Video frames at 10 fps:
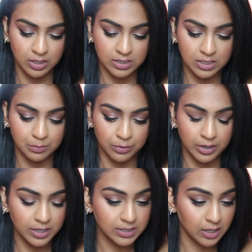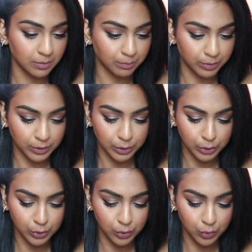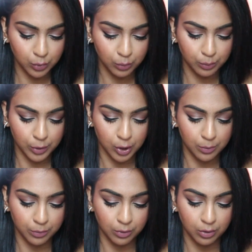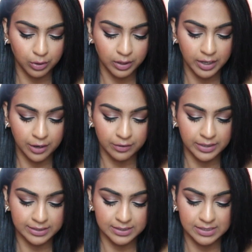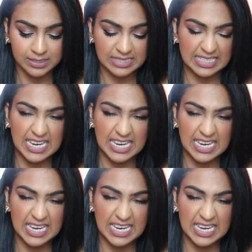It's the prettiest like blue, purple, iridescent,